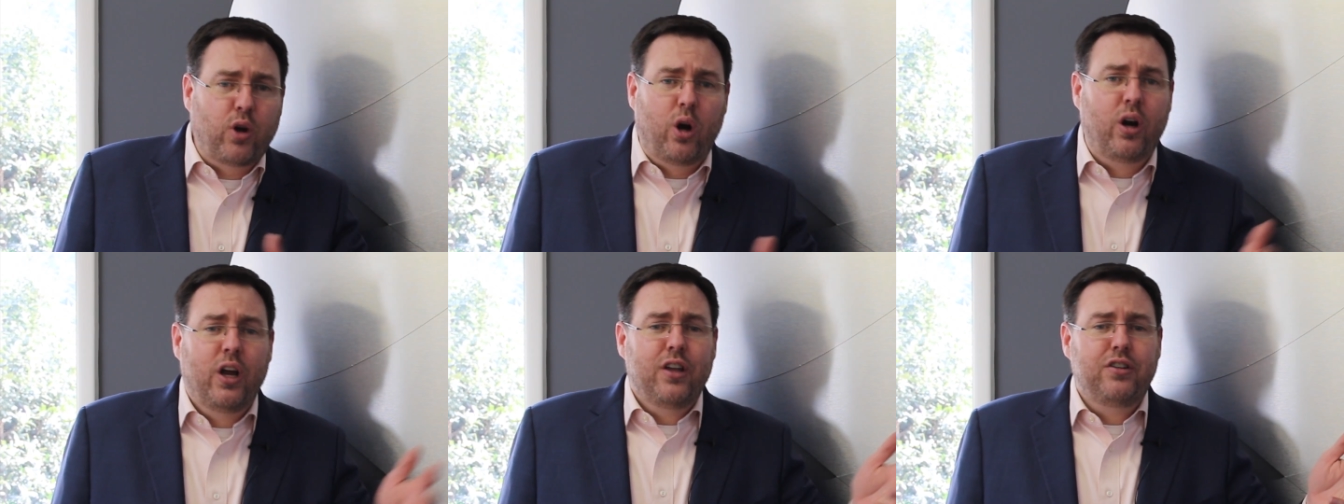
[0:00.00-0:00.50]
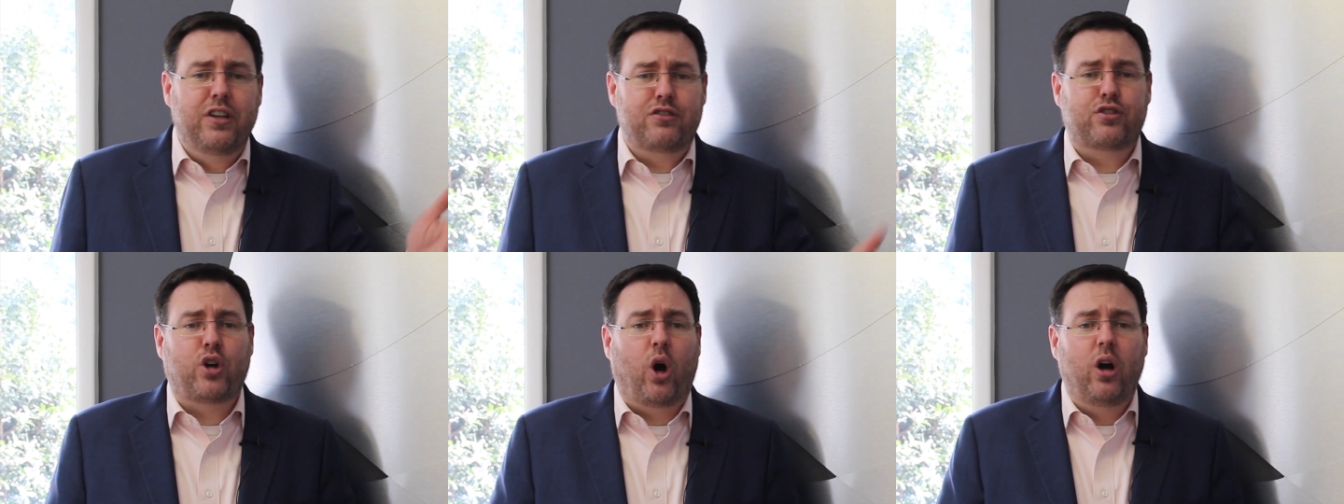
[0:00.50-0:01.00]
are
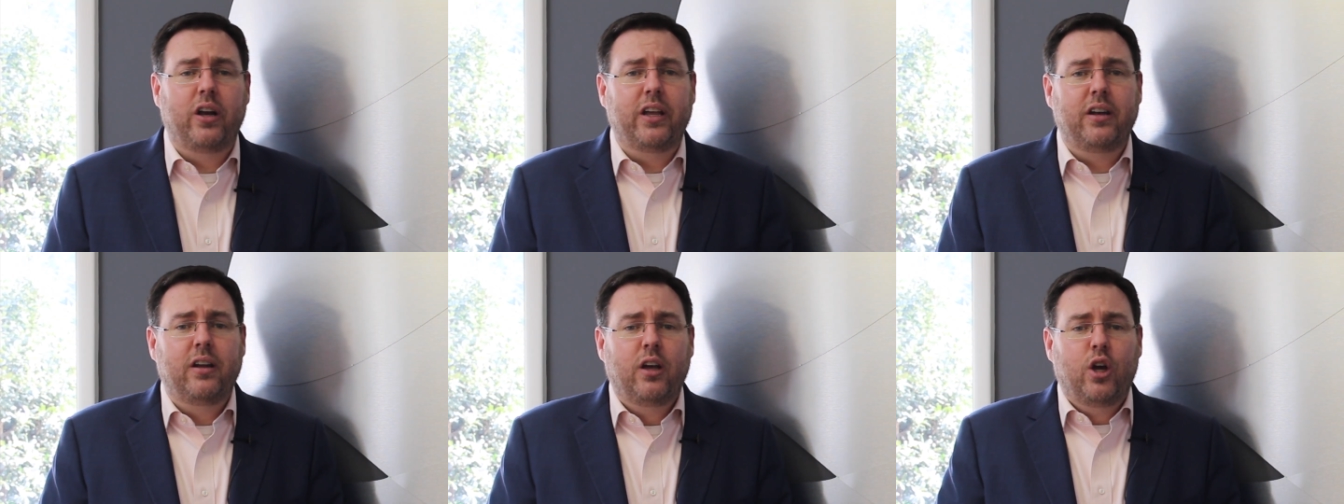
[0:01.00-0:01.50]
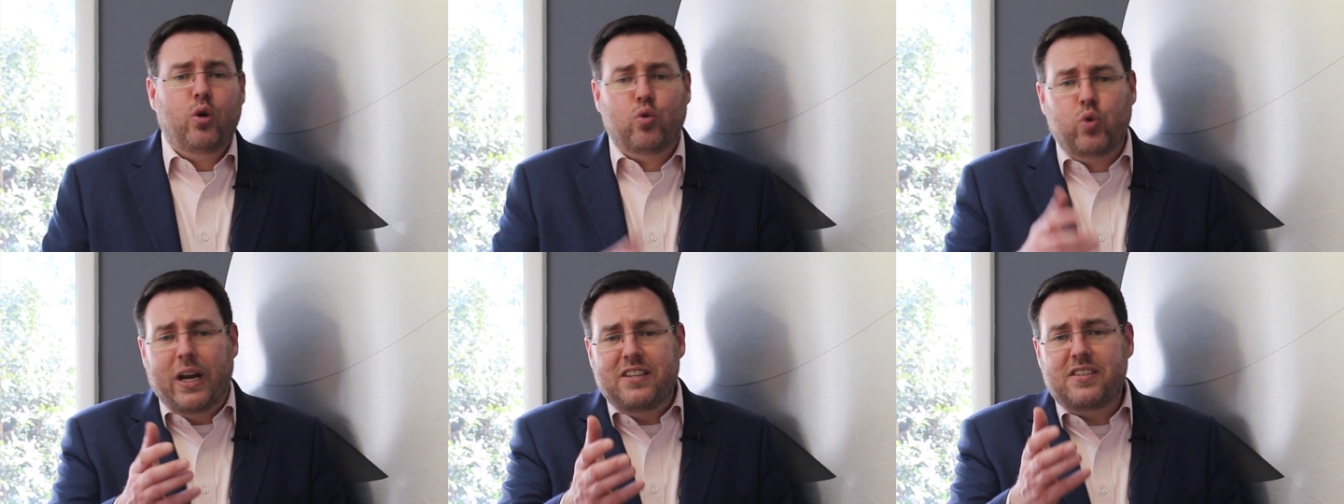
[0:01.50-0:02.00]
discarded.
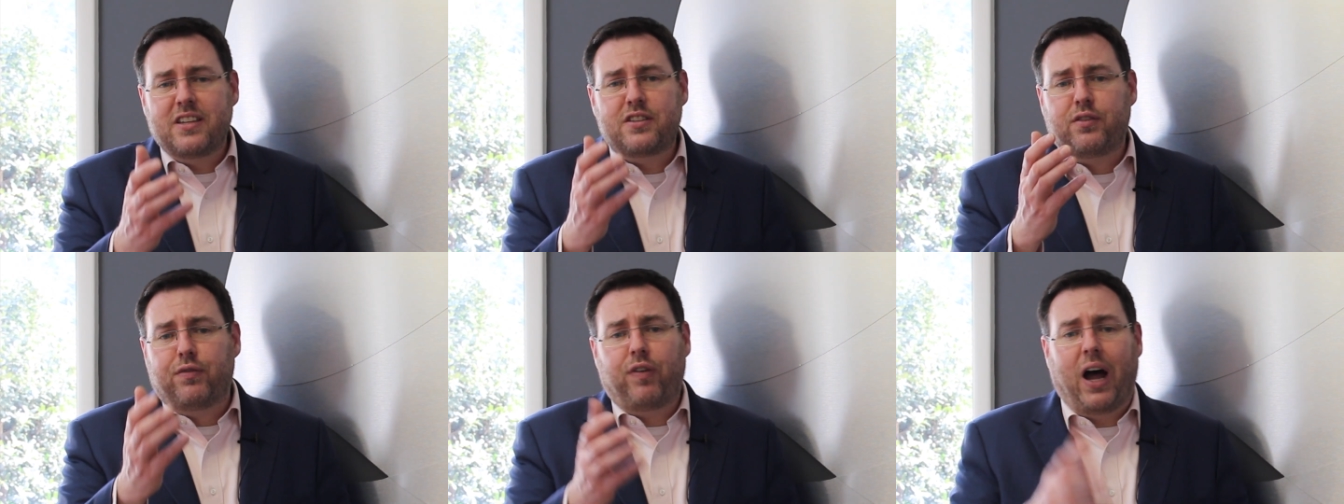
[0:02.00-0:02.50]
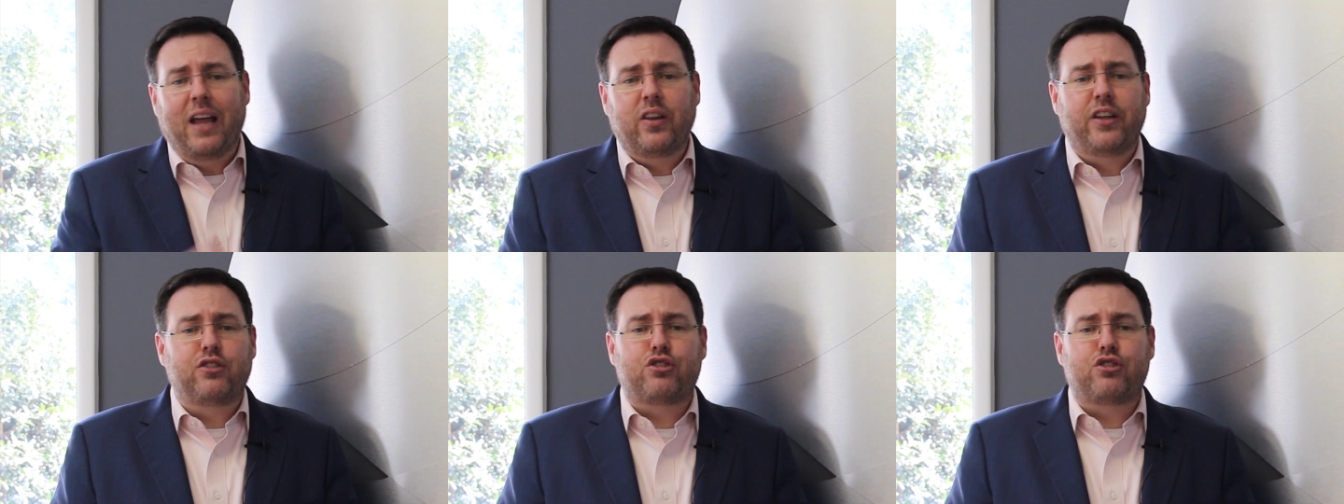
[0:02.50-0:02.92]
Racist violence